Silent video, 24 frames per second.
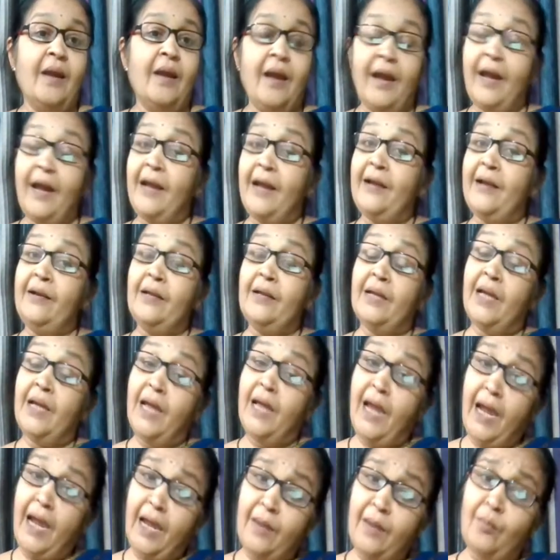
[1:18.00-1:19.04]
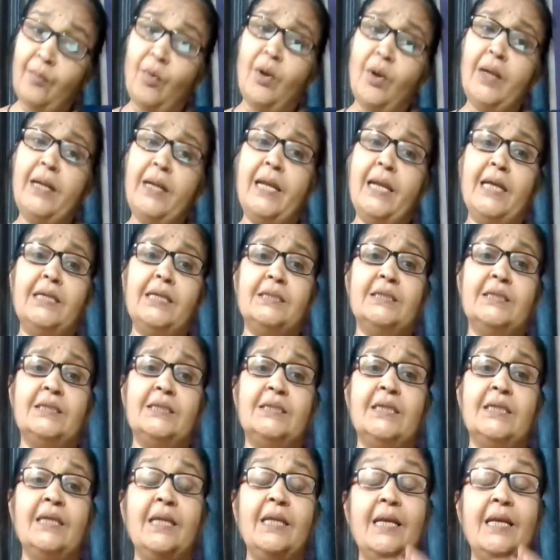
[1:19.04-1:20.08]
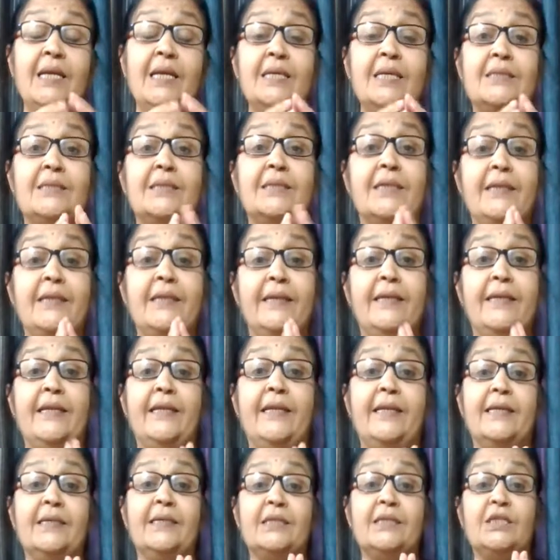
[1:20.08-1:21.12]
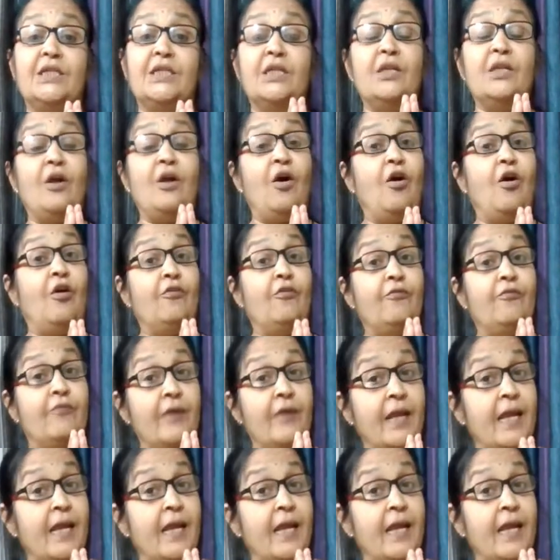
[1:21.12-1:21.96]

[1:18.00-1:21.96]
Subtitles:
And amortization is the deduction of